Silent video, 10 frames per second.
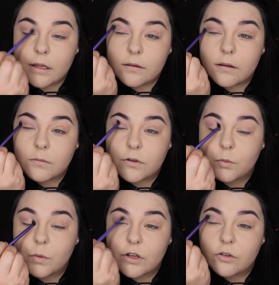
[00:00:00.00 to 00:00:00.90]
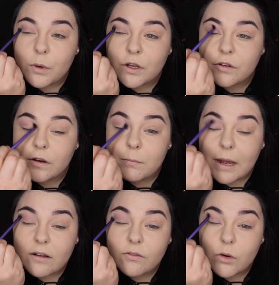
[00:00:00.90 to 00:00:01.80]
So I'm just wishy-washing and
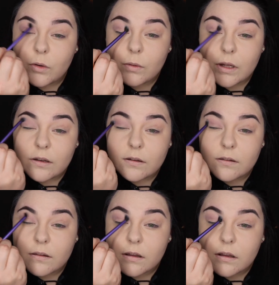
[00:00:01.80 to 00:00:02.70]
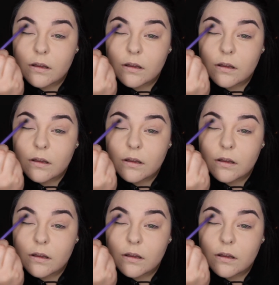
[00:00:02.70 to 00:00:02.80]
back forwards. I